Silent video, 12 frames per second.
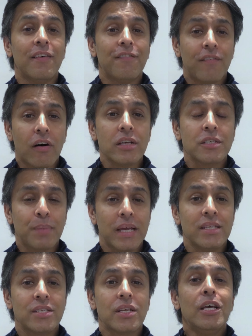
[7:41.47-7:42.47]

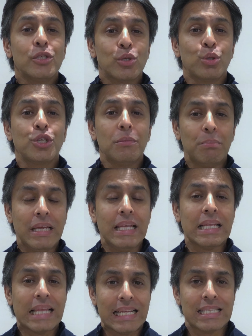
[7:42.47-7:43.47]
fast-paced social
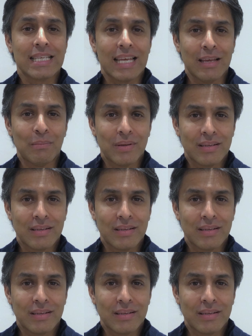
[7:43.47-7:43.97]
media landscape.